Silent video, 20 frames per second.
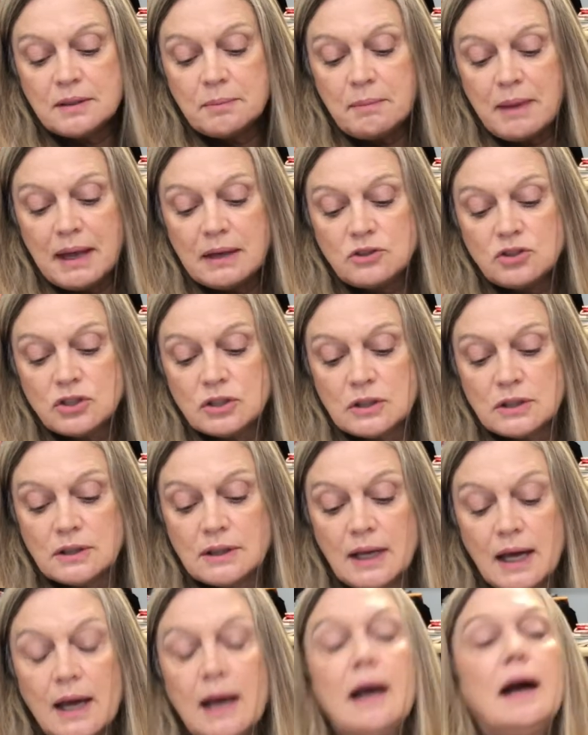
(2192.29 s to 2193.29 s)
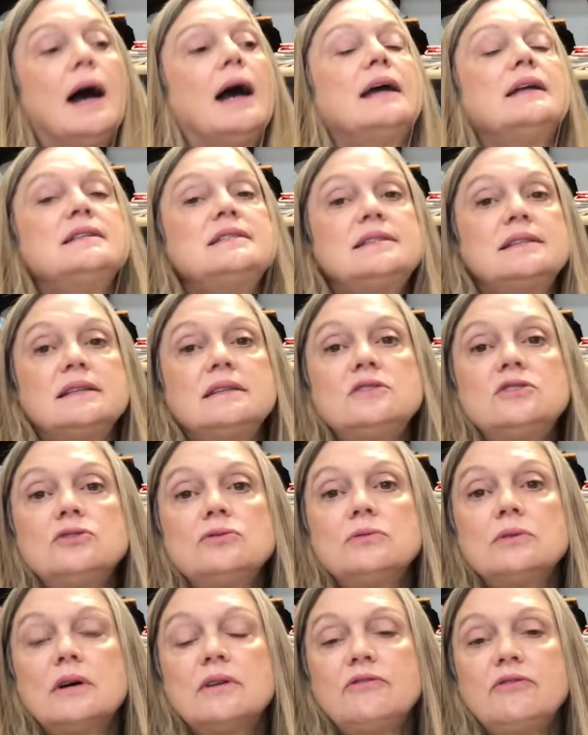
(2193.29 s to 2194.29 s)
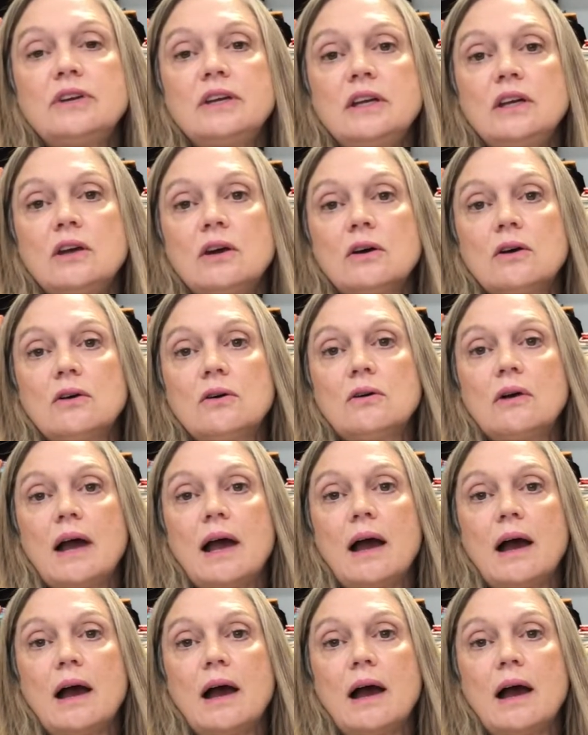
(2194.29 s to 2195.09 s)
mention, I did do a video